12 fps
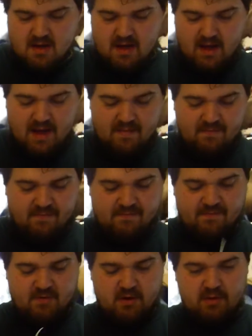I'm
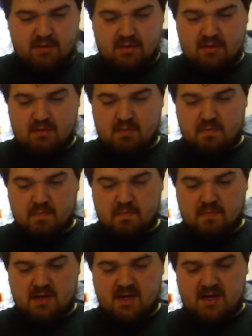first
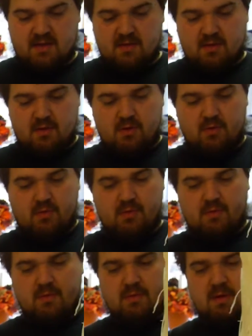getting the noodles